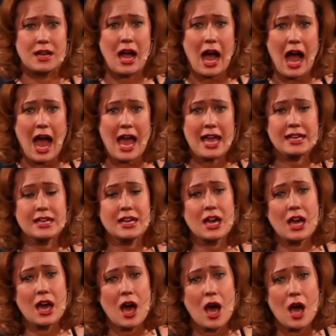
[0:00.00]
I
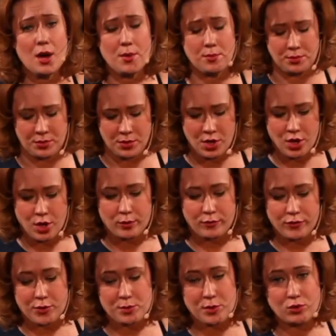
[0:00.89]
come
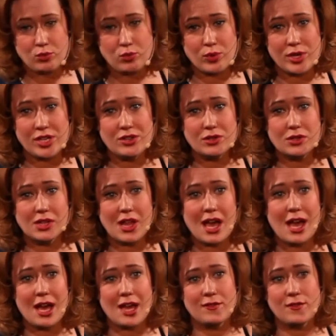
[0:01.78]
from a real,
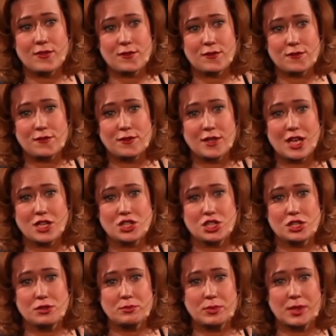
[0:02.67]
live, flesh
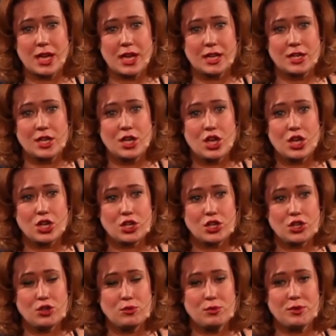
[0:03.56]
and blood
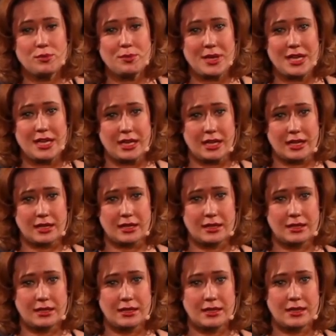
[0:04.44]
human being.
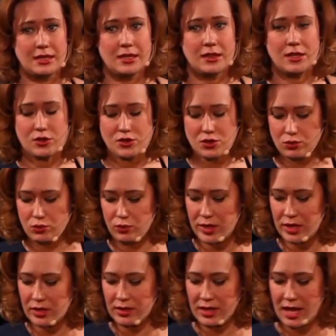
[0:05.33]
There's a
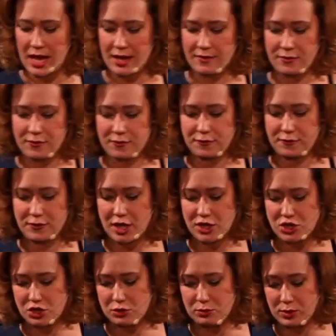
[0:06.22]
real, live,
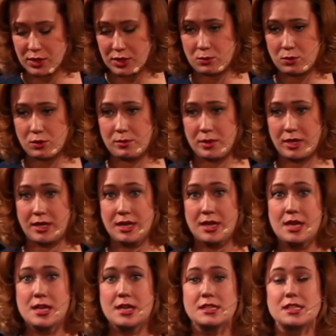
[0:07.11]
flesh and blood woman
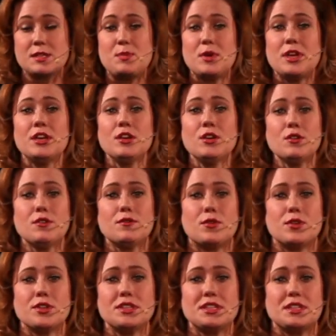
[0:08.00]
speaking her
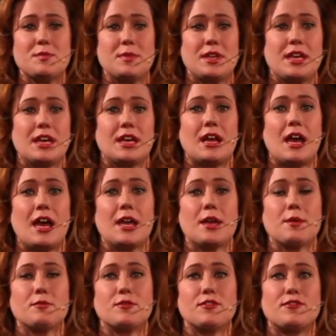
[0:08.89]
voice to me, and I
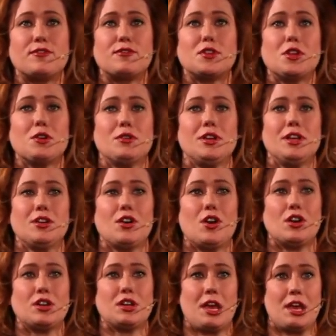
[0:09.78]
am floating
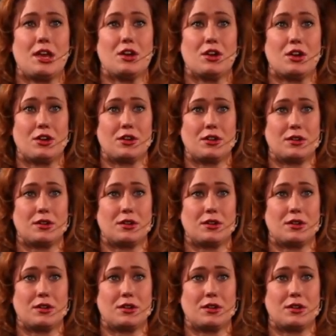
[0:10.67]
on air.